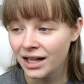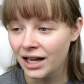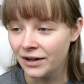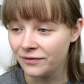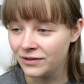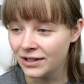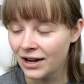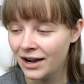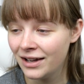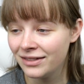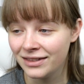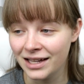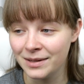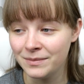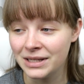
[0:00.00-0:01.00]
If
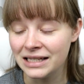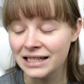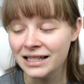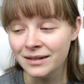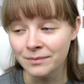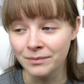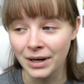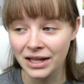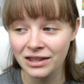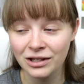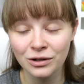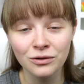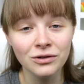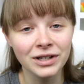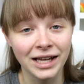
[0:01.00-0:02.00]
not, they'd be eaten by the
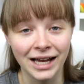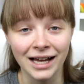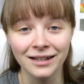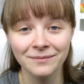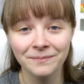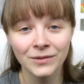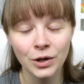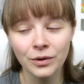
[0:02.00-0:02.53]
Yule Cat.